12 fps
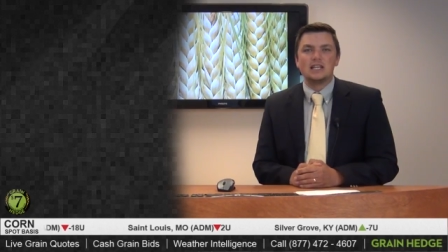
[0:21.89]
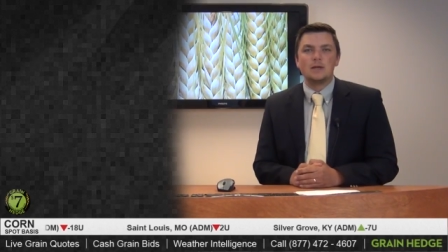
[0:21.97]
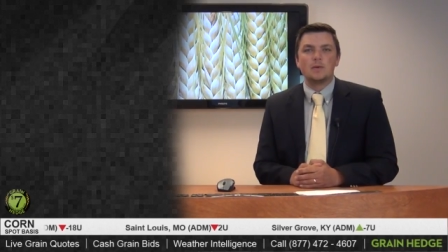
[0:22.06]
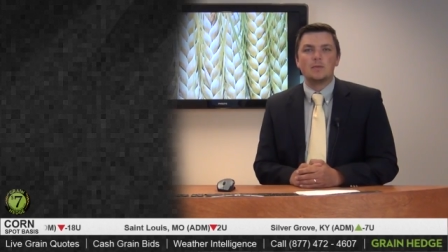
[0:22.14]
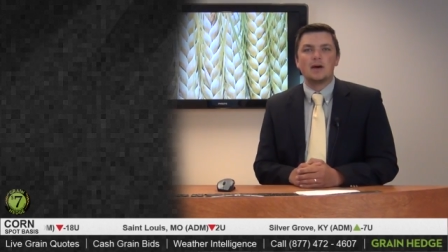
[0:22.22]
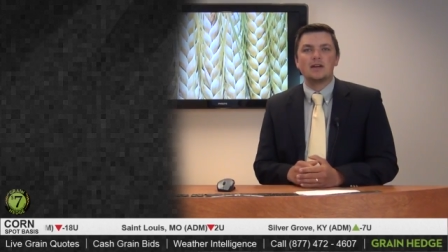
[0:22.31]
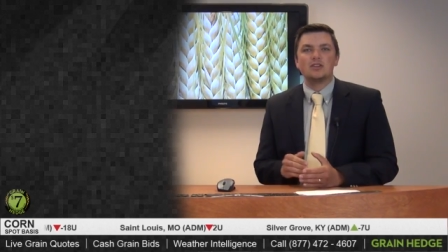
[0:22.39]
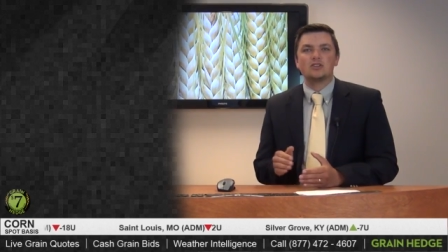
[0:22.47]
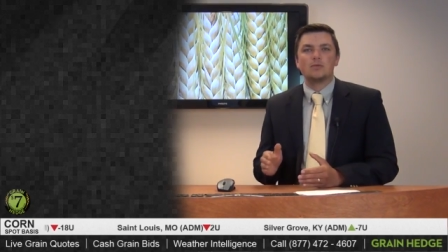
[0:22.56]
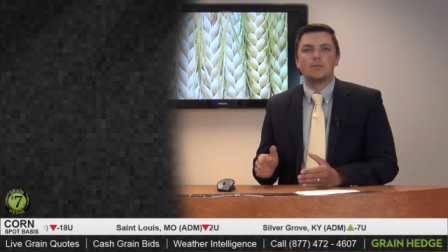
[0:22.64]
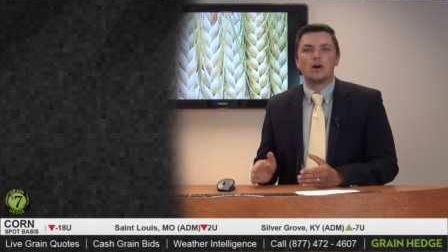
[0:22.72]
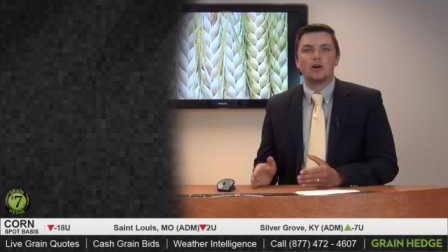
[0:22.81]
Keep in mind that
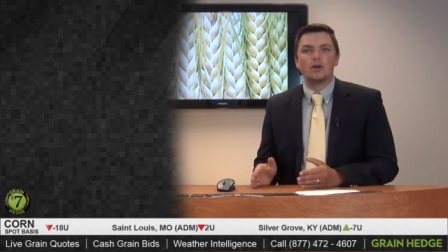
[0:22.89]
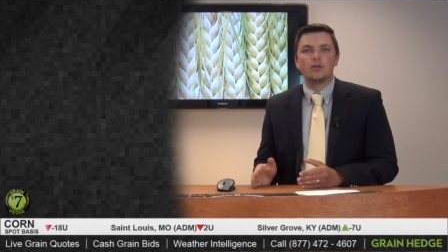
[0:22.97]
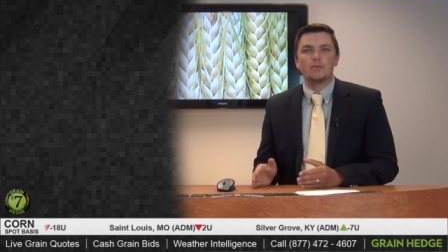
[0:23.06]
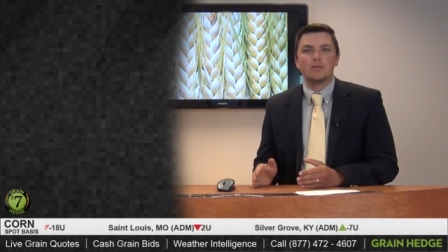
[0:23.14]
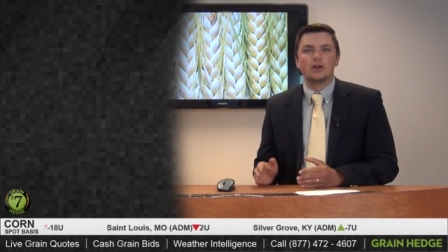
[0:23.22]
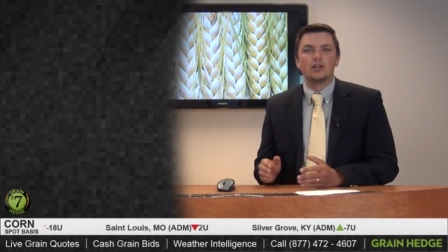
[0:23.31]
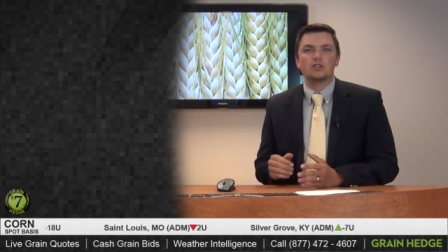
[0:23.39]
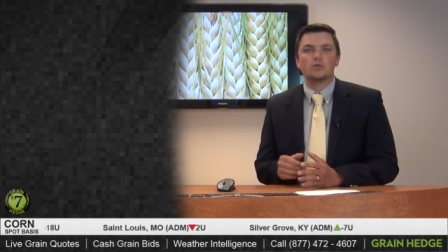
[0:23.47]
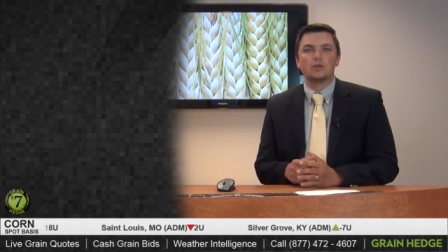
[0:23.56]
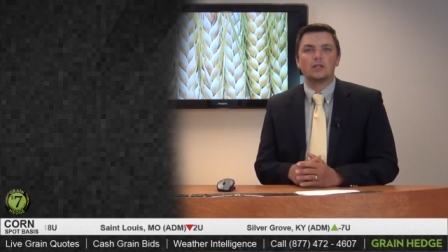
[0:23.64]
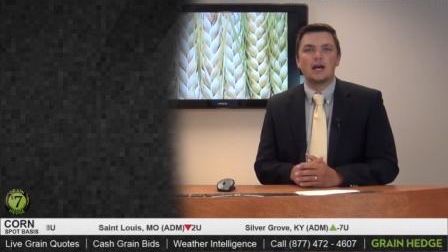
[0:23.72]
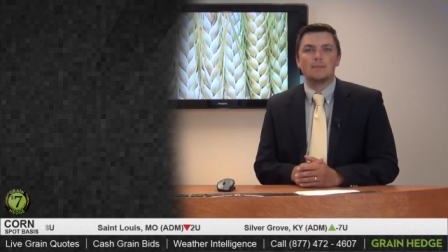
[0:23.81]
tomorrow the markets
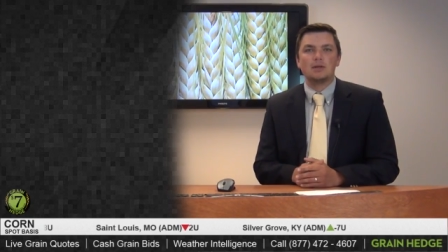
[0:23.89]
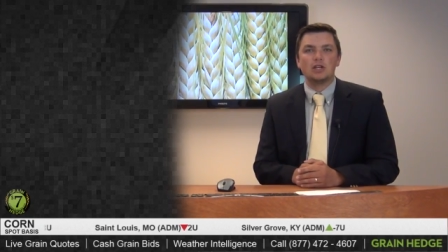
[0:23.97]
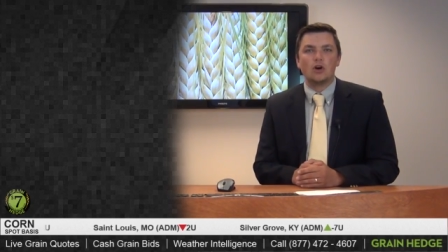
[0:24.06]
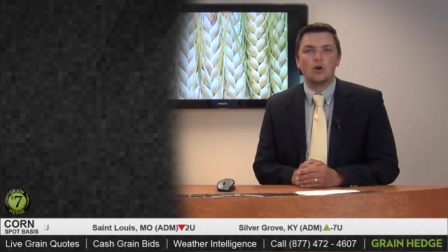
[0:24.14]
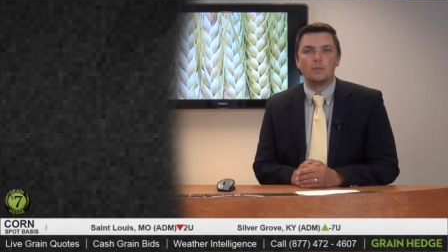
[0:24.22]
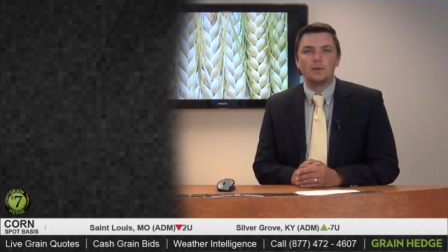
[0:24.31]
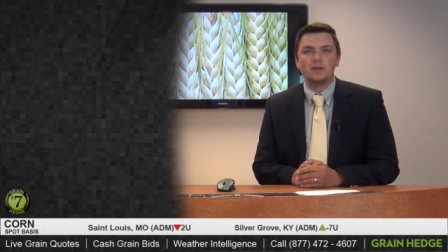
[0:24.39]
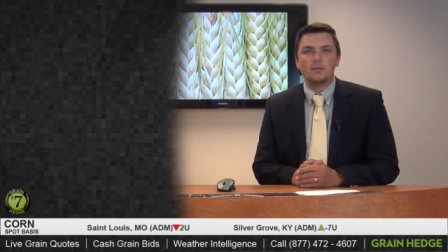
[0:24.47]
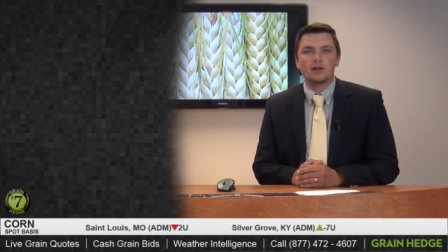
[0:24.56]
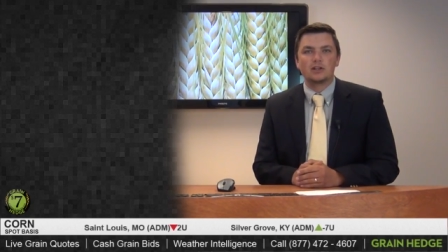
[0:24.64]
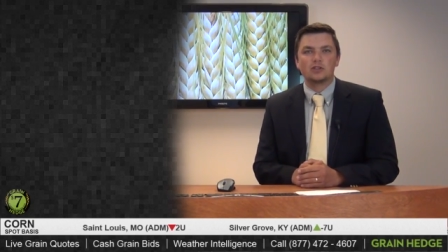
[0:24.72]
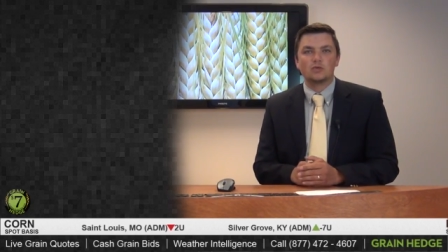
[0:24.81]
will not be open. The
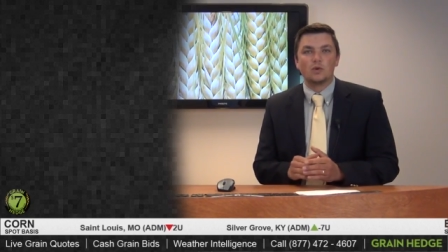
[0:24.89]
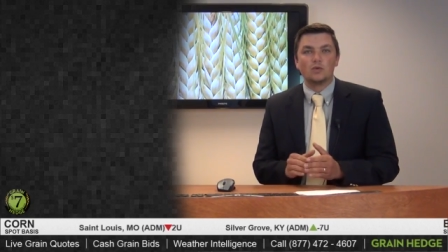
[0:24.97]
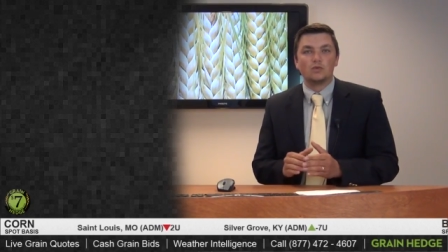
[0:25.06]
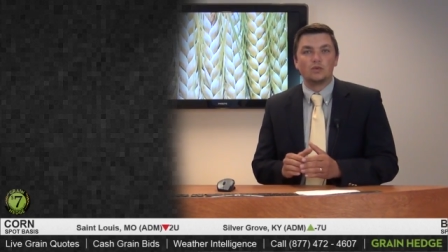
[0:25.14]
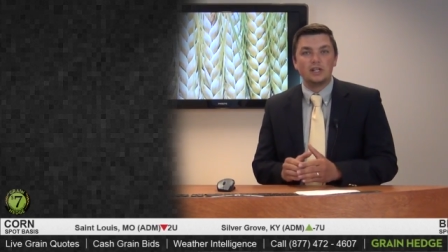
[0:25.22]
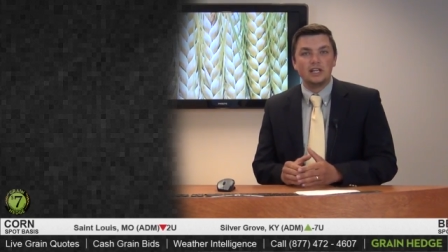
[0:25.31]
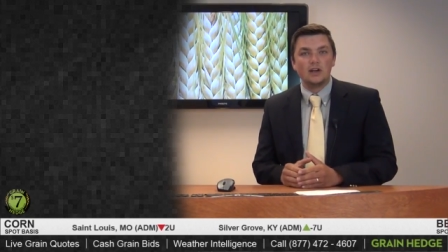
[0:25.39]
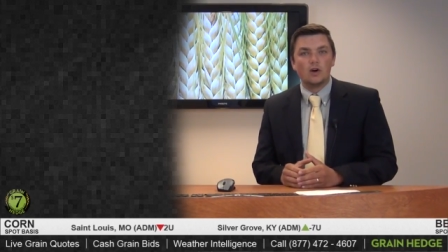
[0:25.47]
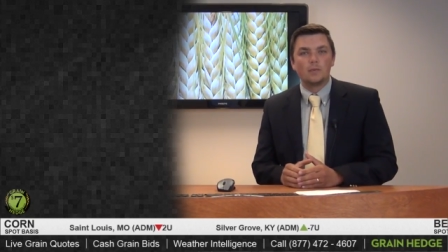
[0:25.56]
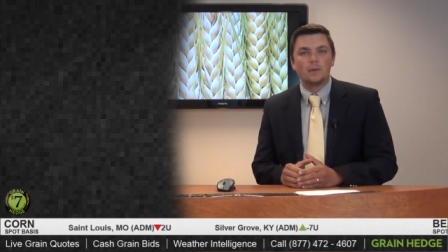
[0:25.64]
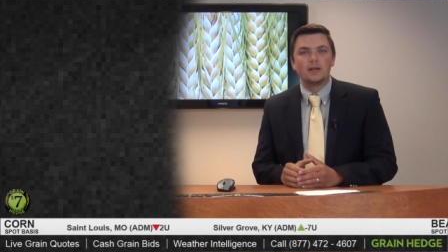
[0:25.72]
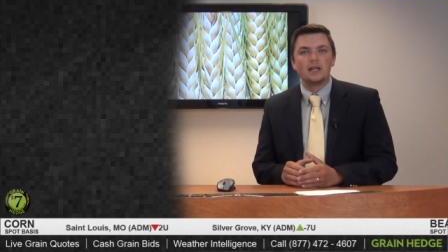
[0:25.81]
markets will
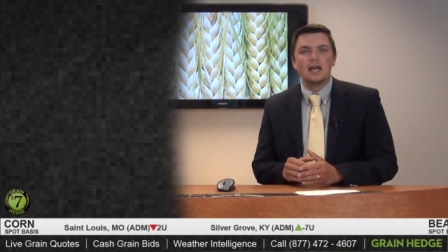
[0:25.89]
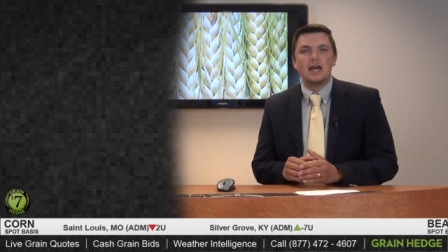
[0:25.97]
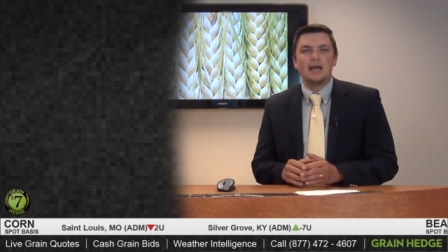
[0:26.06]
reopen.